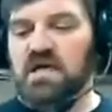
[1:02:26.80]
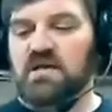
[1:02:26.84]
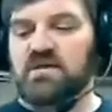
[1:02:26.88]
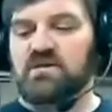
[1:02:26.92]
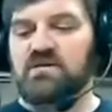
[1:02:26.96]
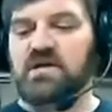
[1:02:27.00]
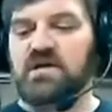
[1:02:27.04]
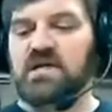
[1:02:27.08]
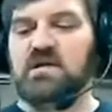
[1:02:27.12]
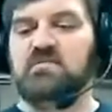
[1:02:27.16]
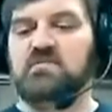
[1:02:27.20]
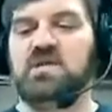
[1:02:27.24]

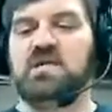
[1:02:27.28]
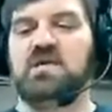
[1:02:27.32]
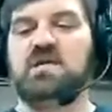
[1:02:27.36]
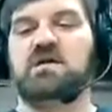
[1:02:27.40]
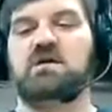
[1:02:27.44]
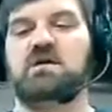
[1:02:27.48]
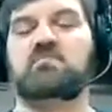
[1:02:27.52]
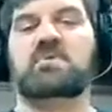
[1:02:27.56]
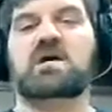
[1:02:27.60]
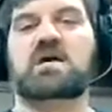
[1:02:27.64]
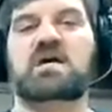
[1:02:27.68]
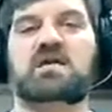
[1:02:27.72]
Then I'm going to
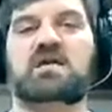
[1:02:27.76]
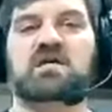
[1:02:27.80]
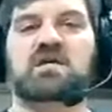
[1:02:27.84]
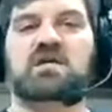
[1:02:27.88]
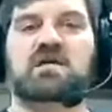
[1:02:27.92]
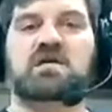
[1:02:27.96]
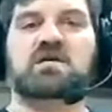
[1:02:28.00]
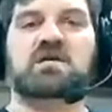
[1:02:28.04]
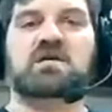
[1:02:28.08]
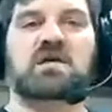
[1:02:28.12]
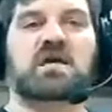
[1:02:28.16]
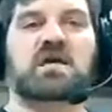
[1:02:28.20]
come back
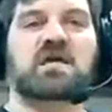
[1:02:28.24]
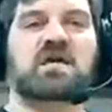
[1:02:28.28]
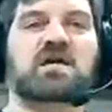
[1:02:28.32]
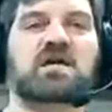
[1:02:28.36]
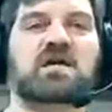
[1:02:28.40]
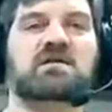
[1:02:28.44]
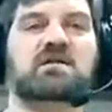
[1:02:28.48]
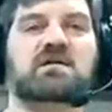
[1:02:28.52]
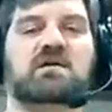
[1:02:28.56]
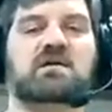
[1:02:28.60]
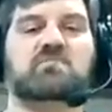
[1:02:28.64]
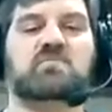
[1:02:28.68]
here
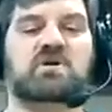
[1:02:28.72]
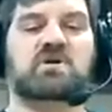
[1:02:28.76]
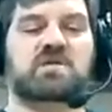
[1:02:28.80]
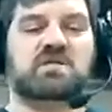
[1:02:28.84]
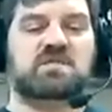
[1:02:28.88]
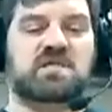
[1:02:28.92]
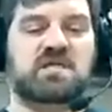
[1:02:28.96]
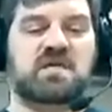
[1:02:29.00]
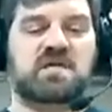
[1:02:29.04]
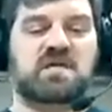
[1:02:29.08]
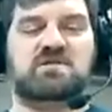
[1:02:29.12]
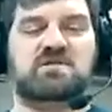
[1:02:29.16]
and I'm going
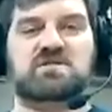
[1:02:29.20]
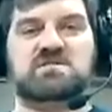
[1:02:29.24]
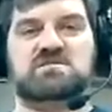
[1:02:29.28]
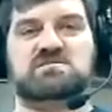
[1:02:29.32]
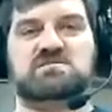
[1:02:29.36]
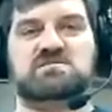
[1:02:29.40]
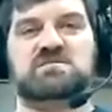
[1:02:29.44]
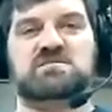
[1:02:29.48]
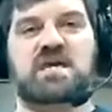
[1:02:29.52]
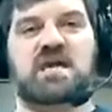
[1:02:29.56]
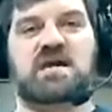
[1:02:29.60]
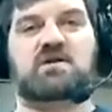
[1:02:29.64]
to take this
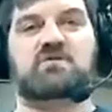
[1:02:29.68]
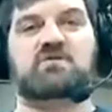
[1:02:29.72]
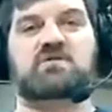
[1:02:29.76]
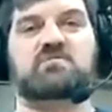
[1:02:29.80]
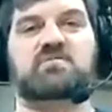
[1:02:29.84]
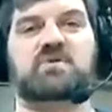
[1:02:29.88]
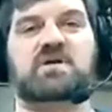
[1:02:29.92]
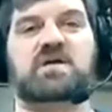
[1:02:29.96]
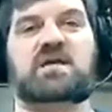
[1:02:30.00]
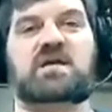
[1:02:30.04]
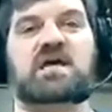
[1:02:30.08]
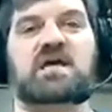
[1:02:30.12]
down a
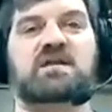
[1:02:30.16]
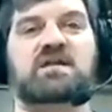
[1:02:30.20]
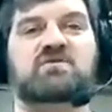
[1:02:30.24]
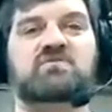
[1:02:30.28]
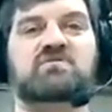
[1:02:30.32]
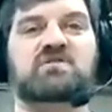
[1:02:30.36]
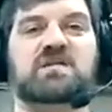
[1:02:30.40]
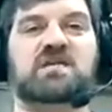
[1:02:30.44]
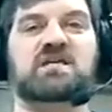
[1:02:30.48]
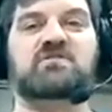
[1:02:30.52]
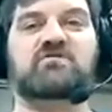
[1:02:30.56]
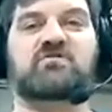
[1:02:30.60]
bit. I
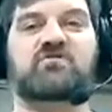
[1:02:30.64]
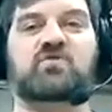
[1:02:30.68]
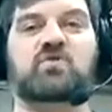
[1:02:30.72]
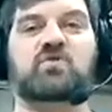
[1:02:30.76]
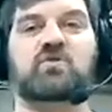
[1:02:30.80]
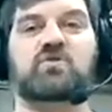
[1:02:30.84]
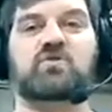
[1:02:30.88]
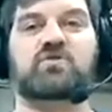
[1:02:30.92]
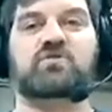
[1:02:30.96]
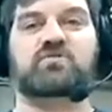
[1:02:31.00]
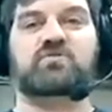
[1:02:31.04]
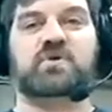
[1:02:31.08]
don't need a
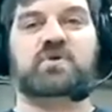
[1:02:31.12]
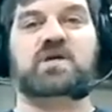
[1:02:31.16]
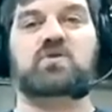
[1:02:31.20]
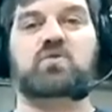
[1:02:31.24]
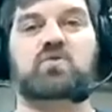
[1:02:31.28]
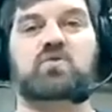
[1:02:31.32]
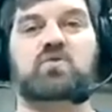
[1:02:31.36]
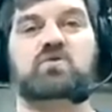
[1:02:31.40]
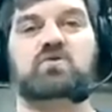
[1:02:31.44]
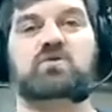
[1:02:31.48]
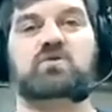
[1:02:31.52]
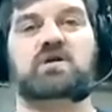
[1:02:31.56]
full
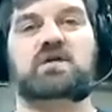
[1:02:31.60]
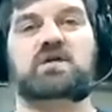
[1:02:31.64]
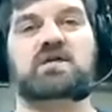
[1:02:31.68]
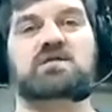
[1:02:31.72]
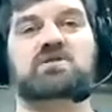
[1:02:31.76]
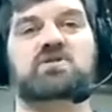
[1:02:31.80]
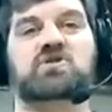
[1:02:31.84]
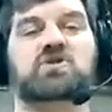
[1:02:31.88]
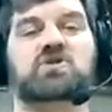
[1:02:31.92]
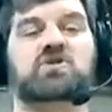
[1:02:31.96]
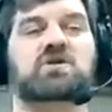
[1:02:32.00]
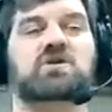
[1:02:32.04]
3/4
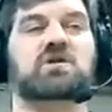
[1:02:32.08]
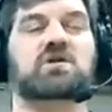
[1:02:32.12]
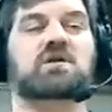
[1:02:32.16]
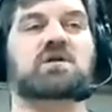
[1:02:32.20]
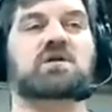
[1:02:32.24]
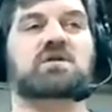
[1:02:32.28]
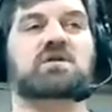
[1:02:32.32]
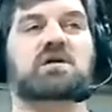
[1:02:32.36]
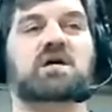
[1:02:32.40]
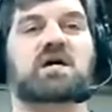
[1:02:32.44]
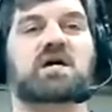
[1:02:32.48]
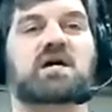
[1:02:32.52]
inch
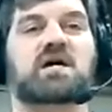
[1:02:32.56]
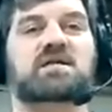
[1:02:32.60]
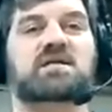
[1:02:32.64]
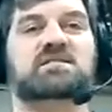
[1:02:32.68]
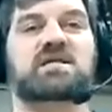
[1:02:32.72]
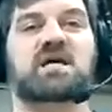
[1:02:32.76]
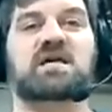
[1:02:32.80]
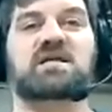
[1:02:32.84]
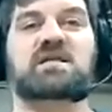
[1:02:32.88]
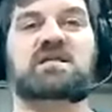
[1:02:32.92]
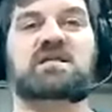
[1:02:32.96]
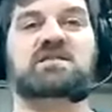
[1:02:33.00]

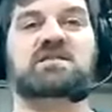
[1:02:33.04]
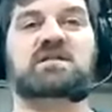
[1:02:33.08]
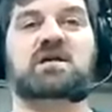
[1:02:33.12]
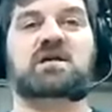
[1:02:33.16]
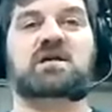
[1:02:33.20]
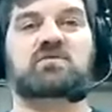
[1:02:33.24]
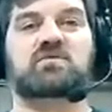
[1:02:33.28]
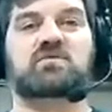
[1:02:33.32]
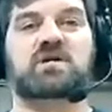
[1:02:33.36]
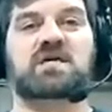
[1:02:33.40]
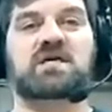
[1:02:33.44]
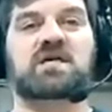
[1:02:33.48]
tenon to
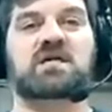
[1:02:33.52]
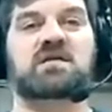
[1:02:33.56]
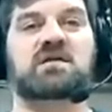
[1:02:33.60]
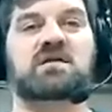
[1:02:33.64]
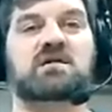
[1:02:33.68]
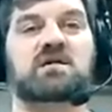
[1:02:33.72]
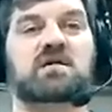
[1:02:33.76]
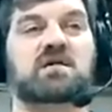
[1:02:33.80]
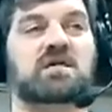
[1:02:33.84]
go in.